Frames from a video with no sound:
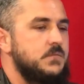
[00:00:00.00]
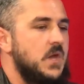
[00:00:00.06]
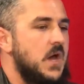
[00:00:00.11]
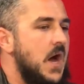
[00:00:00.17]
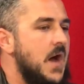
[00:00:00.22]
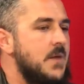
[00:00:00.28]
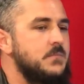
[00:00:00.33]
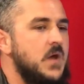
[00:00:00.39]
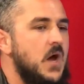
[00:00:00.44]

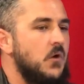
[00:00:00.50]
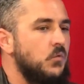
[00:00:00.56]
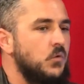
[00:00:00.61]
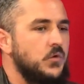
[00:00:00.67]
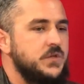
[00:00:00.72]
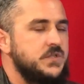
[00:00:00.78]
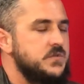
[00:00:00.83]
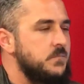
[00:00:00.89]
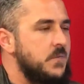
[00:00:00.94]
I'm not
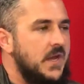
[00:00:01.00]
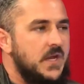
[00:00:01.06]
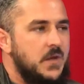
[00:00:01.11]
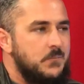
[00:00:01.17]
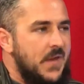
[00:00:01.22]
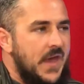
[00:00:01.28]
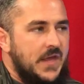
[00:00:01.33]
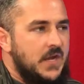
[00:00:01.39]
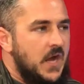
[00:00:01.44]
willing to make a
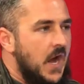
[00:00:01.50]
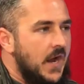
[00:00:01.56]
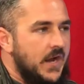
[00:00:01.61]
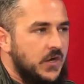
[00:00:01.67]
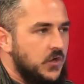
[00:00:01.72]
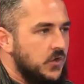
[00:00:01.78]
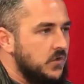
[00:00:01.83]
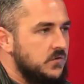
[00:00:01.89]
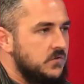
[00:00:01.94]
bad
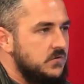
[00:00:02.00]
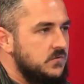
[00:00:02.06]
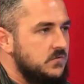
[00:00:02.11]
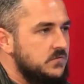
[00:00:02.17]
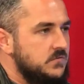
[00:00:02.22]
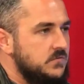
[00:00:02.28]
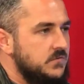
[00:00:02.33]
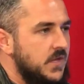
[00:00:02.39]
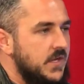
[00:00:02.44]
hire.
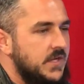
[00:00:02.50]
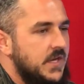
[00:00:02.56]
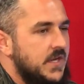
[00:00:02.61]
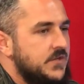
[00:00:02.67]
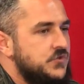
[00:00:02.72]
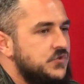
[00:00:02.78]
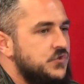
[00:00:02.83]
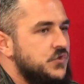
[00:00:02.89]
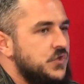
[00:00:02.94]
Like,
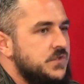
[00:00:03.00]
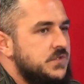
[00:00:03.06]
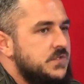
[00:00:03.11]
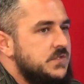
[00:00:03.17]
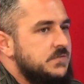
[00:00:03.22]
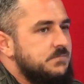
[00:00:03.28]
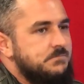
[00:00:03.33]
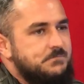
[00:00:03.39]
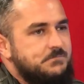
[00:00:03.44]
it's
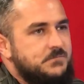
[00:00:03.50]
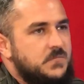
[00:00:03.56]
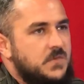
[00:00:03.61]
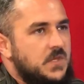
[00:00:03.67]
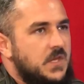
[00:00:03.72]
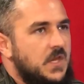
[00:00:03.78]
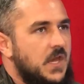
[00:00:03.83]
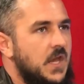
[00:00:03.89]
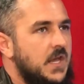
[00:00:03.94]
just,
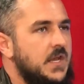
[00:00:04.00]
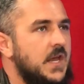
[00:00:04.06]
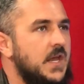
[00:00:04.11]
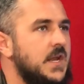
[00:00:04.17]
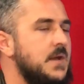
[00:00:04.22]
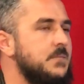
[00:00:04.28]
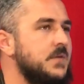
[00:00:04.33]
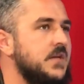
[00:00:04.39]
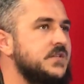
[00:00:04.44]
and,
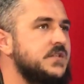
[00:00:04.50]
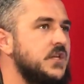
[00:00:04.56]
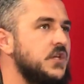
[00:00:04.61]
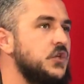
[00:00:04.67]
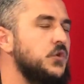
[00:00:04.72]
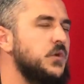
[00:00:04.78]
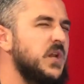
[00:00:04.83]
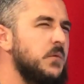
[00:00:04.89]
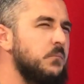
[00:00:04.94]
and I'm not saying
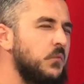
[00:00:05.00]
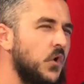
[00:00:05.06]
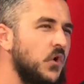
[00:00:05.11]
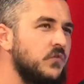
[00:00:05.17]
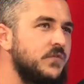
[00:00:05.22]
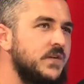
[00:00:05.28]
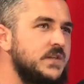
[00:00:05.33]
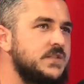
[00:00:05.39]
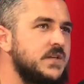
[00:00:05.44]
you get it
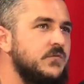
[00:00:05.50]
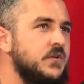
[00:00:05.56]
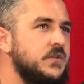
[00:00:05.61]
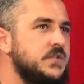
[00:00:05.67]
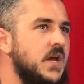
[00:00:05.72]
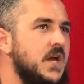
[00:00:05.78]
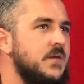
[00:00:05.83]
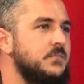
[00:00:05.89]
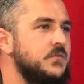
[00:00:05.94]
perfect every
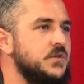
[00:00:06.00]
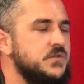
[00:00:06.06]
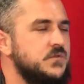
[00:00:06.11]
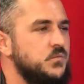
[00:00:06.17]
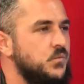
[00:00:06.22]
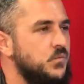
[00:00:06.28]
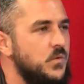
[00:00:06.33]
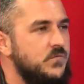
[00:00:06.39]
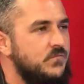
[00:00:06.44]
time,
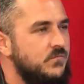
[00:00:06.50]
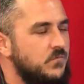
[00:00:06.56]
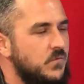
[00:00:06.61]
because we've,